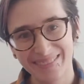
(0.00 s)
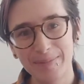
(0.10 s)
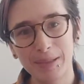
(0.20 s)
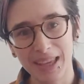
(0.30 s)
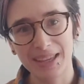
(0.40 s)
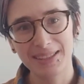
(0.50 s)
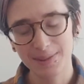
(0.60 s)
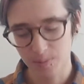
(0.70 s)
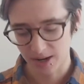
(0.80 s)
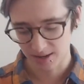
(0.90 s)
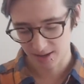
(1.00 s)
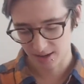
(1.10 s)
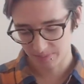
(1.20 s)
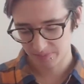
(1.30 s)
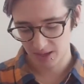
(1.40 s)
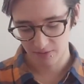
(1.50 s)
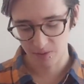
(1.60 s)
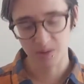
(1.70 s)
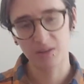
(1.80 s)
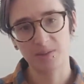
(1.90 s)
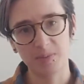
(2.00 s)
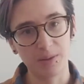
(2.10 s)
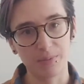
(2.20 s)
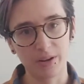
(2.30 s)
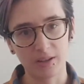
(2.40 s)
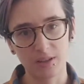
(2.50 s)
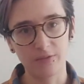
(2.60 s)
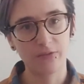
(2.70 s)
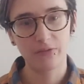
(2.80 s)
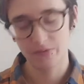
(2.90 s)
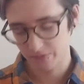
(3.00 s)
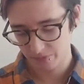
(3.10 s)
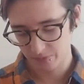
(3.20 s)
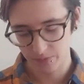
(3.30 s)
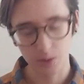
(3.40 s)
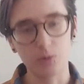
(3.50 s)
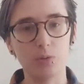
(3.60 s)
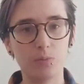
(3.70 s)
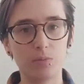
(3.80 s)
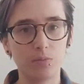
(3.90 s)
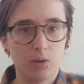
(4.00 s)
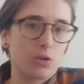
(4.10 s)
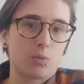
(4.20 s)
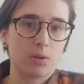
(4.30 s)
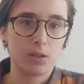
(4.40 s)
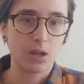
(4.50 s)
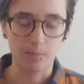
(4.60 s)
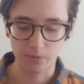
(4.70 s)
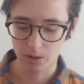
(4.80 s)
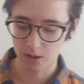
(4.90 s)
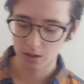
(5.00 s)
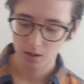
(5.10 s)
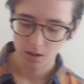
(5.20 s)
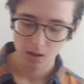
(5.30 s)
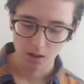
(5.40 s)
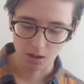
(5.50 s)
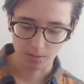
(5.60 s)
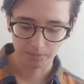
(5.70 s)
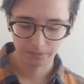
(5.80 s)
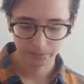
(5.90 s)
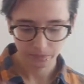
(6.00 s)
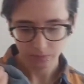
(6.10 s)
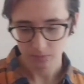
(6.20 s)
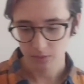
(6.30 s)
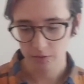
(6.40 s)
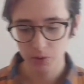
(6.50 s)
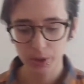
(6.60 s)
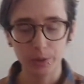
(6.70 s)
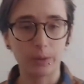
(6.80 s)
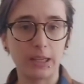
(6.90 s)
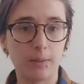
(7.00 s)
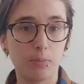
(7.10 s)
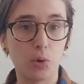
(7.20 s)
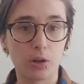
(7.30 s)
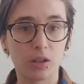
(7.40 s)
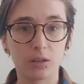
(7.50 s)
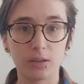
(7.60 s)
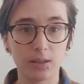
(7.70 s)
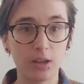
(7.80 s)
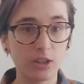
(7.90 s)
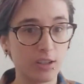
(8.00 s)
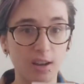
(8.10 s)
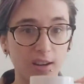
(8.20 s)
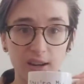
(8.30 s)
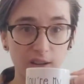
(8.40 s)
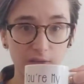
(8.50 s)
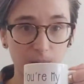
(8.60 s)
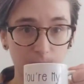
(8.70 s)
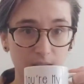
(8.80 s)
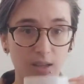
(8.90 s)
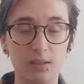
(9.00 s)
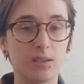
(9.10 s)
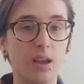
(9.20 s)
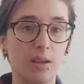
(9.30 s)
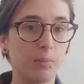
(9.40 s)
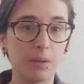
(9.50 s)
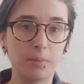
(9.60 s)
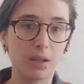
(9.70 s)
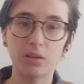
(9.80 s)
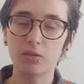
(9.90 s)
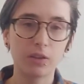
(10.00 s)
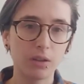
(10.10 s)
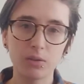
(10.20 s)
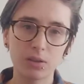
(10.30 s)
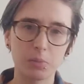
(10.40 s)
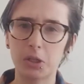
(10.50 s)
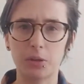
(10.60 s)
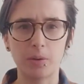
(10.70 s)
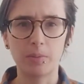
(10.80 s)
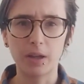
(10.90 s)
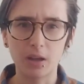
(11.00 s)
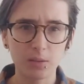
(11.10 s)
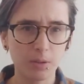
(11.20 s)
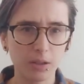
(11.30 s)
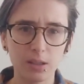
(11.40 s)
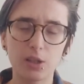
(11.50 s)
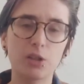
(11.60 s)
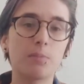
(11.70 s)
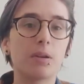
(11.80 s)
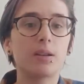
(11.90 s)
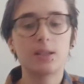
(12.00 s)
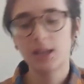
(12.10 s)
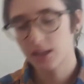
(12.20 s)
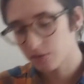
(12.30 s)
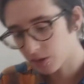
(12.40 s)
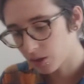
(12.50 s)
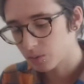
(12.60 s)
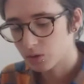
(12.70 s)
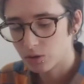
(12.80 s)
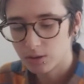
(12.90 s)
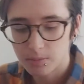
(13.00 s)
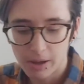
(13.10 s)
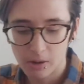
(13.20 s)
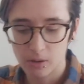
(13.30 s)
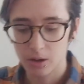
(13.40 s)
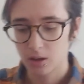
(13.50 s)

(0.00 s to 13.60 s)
place where even when I was being productive, YouTube, there just wasn't time for it. If you guys would like more discussion on any of those things, I might make other videos, especially about my hospitalization, but today's video is just about